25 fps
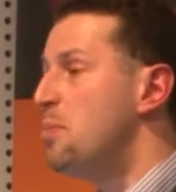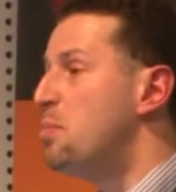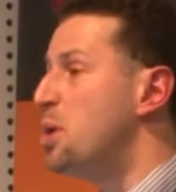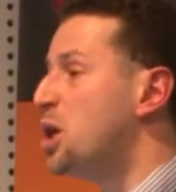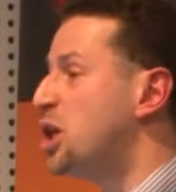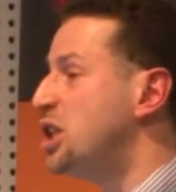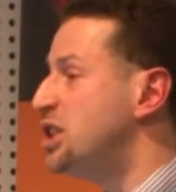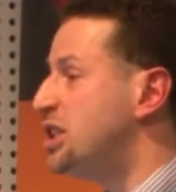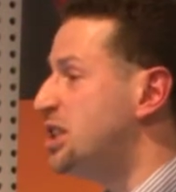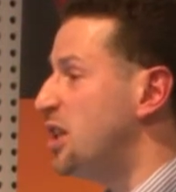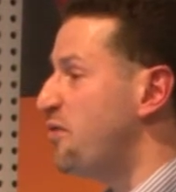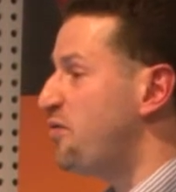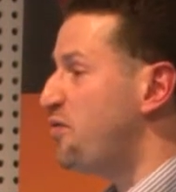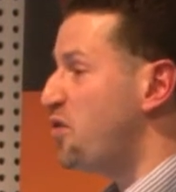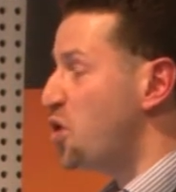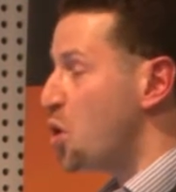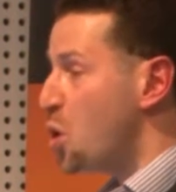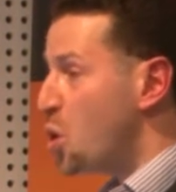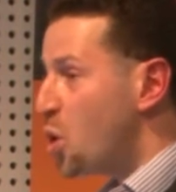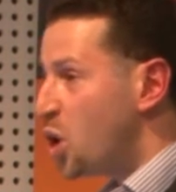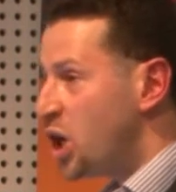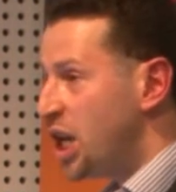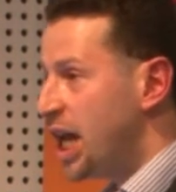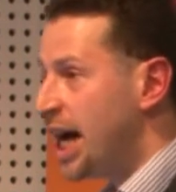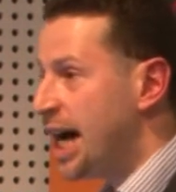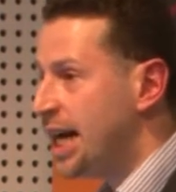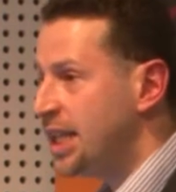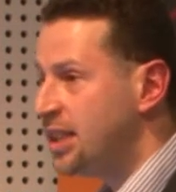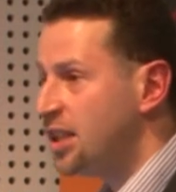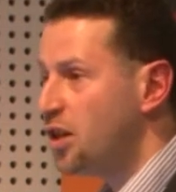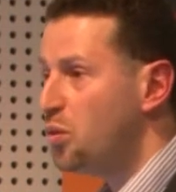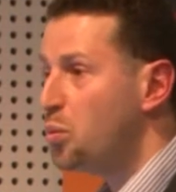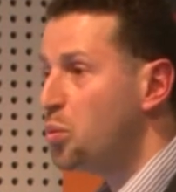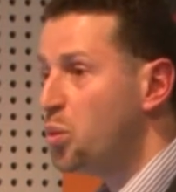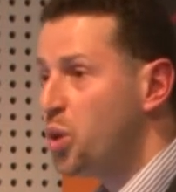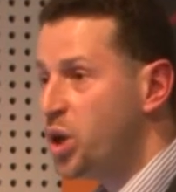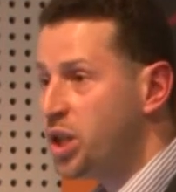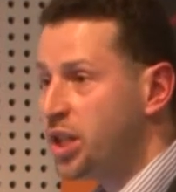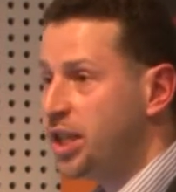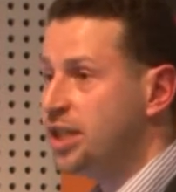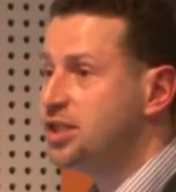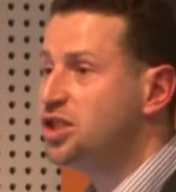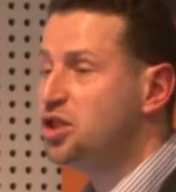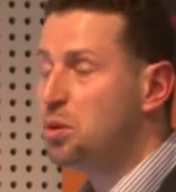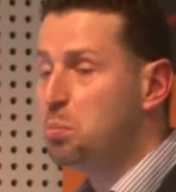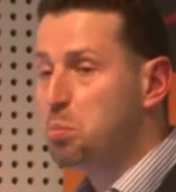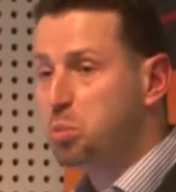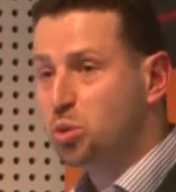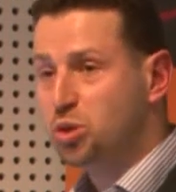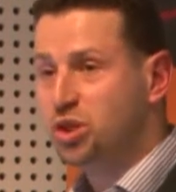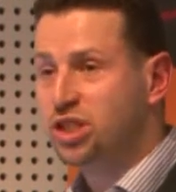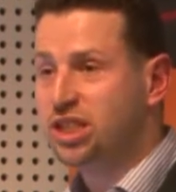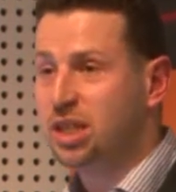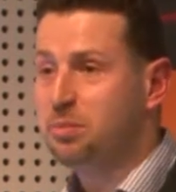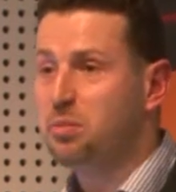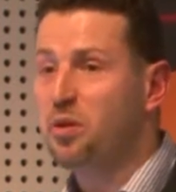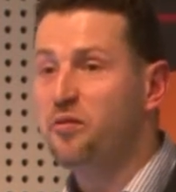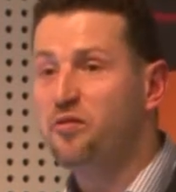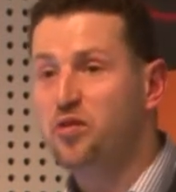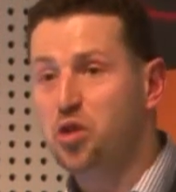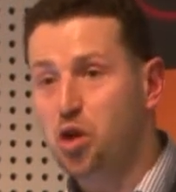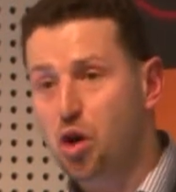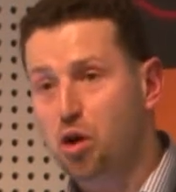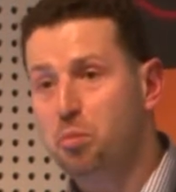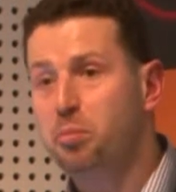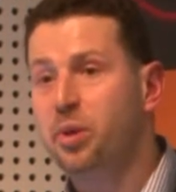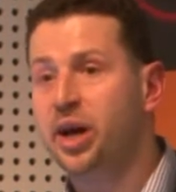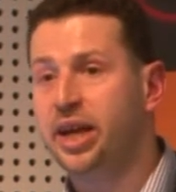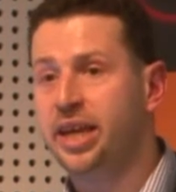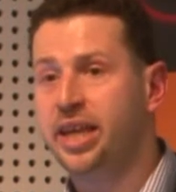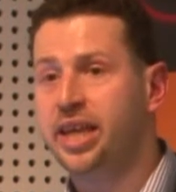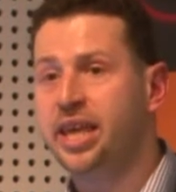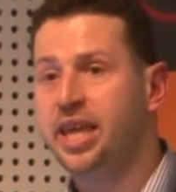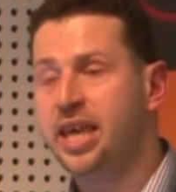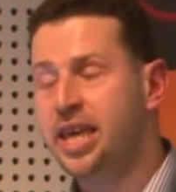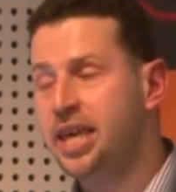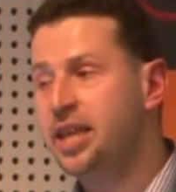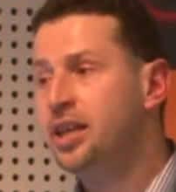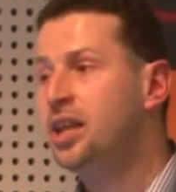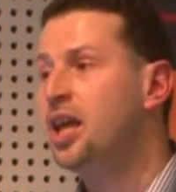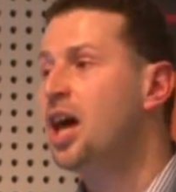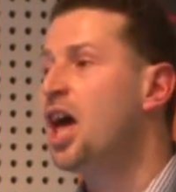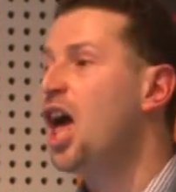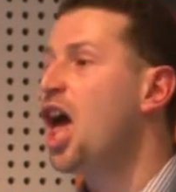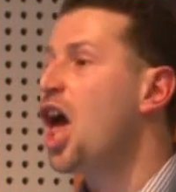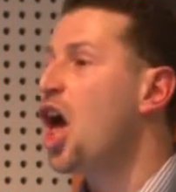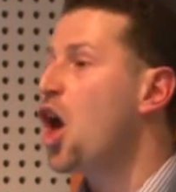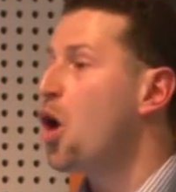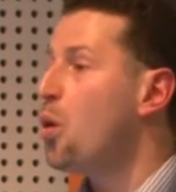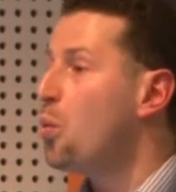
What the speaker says: Because if you're not willing to put some of your money in,